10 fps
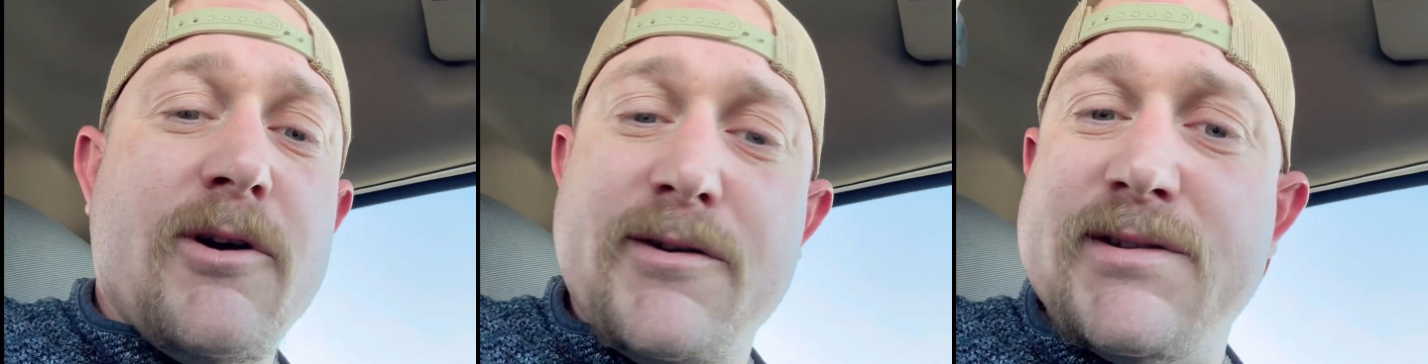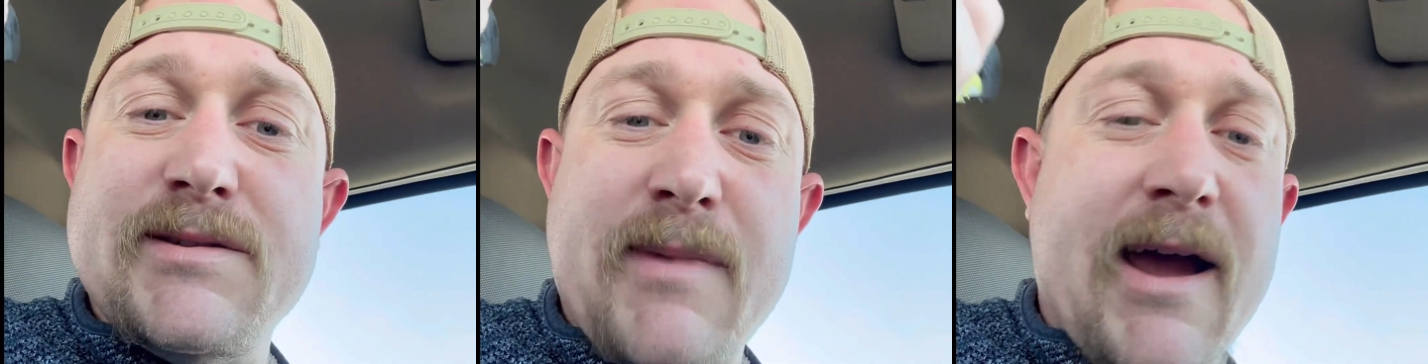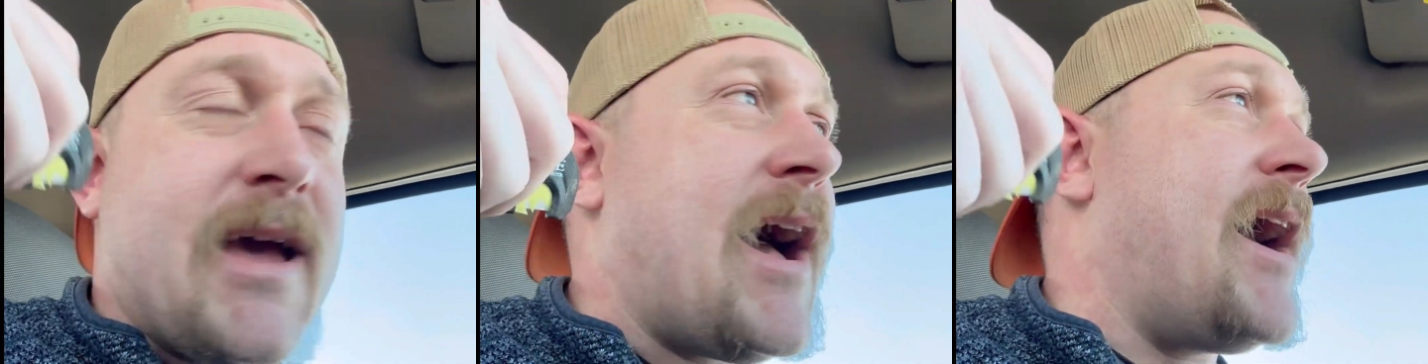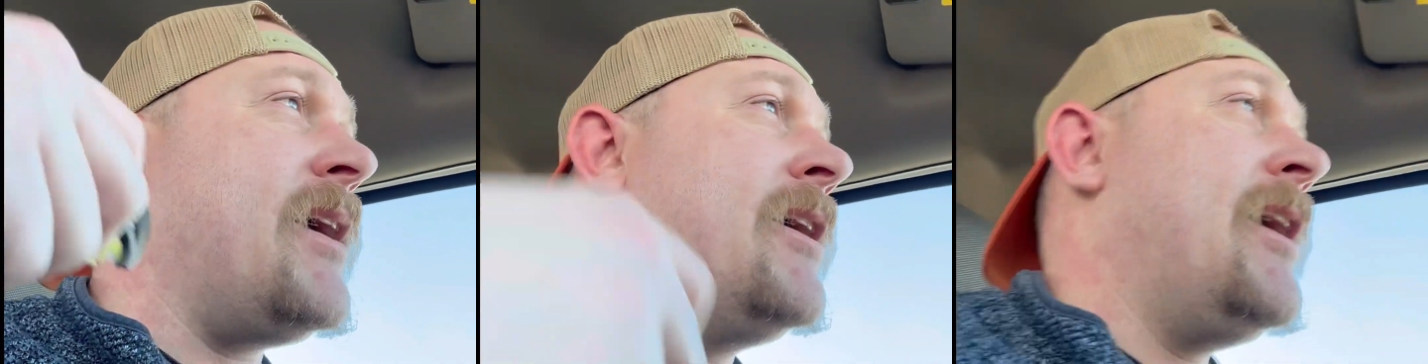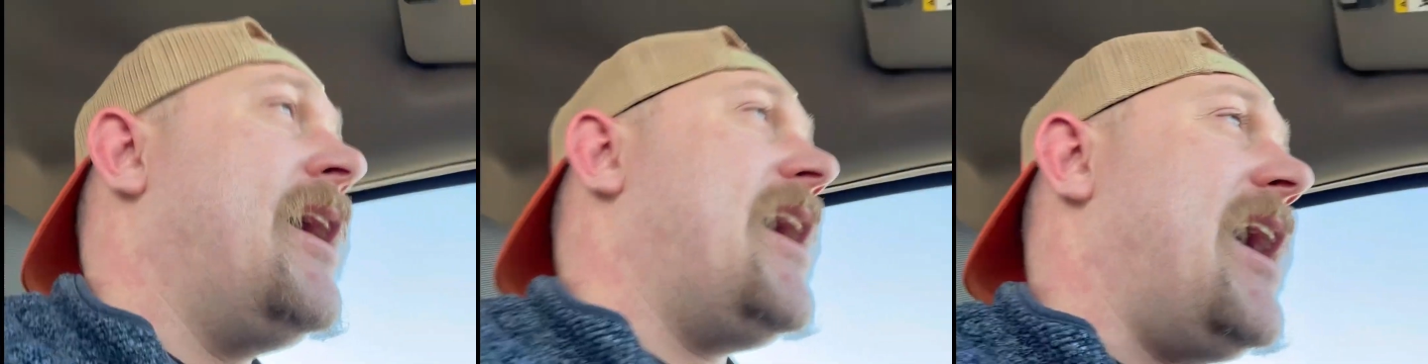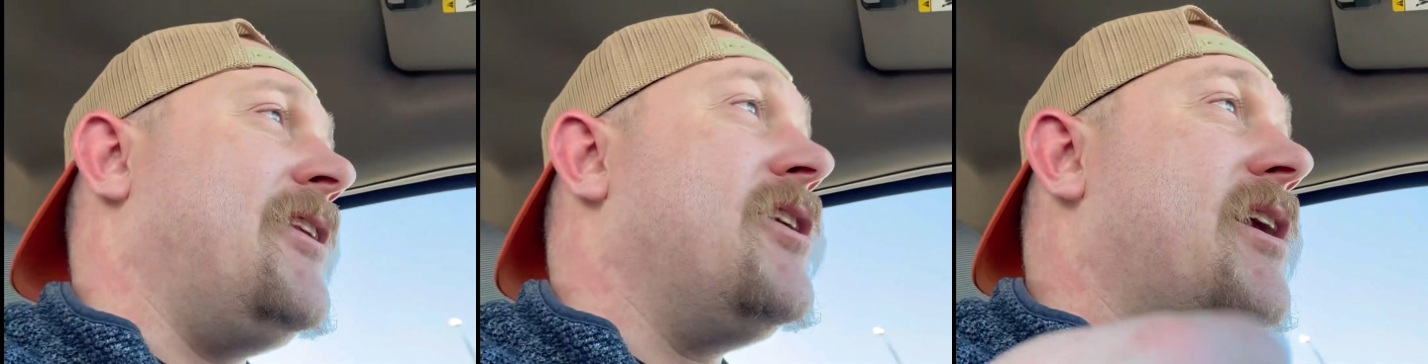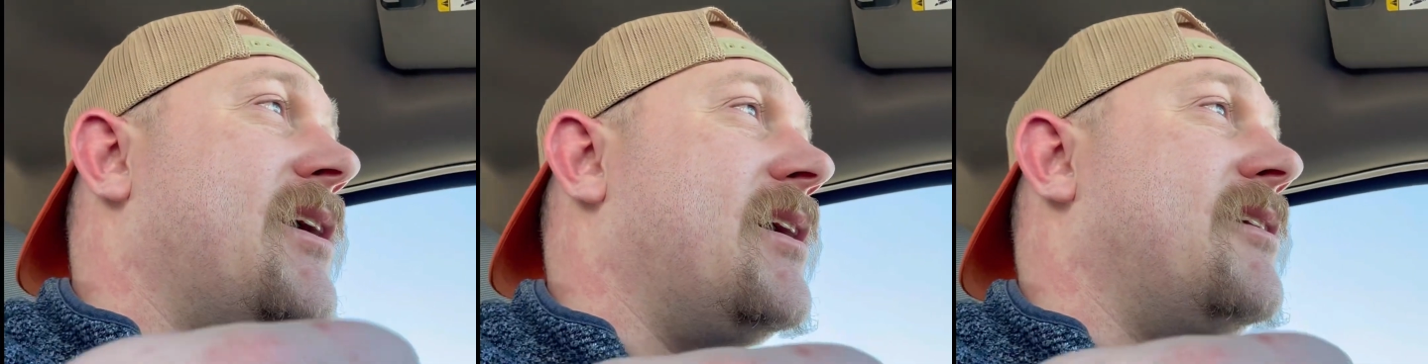this is my guy, and you
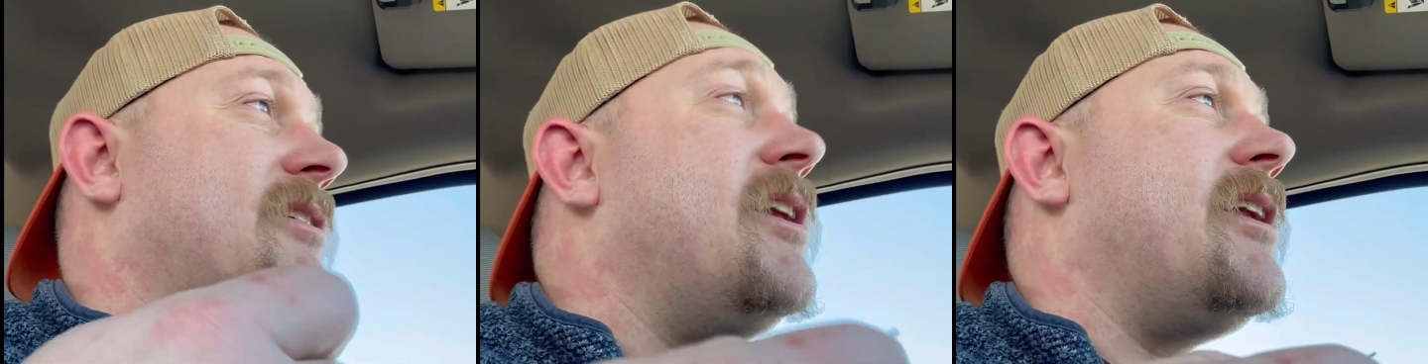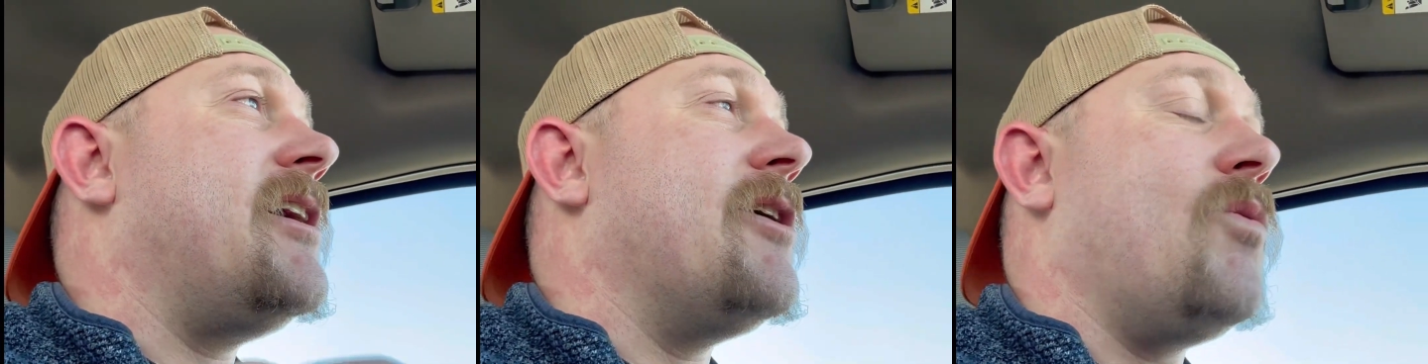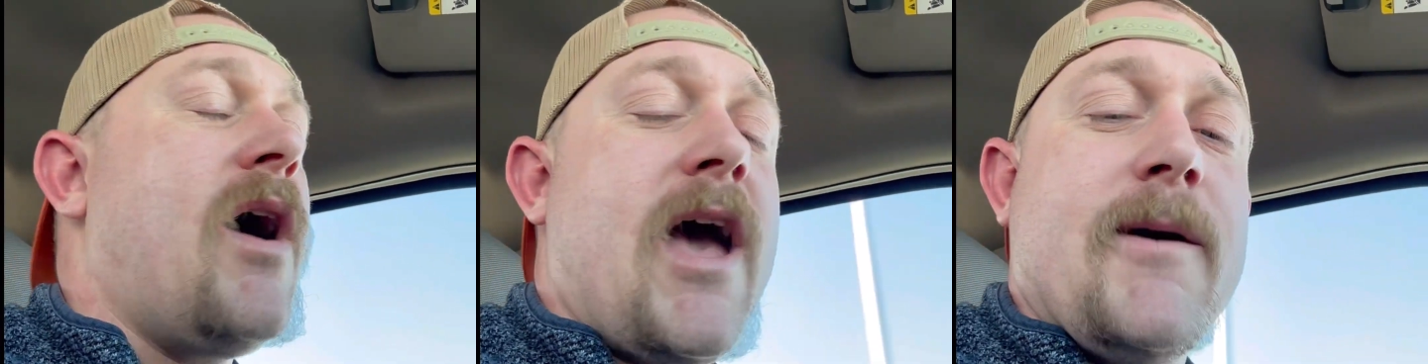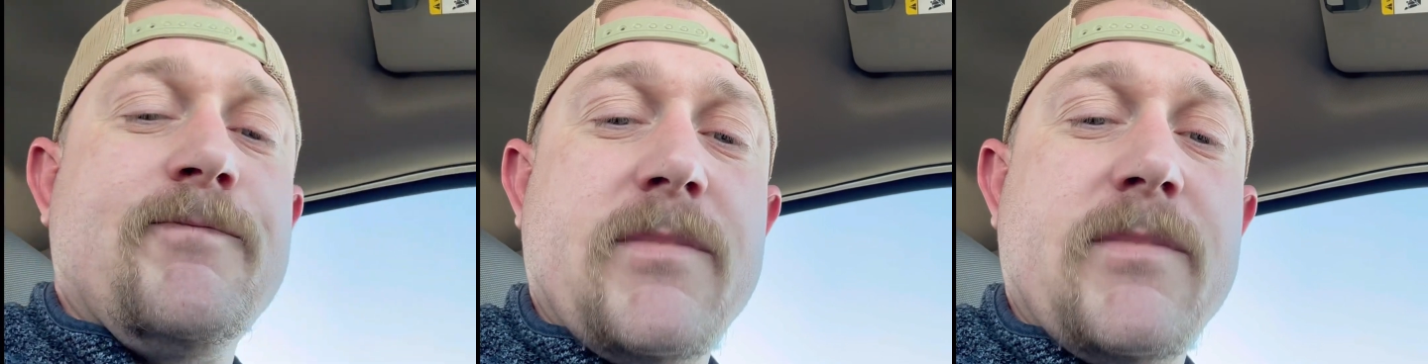need to get away.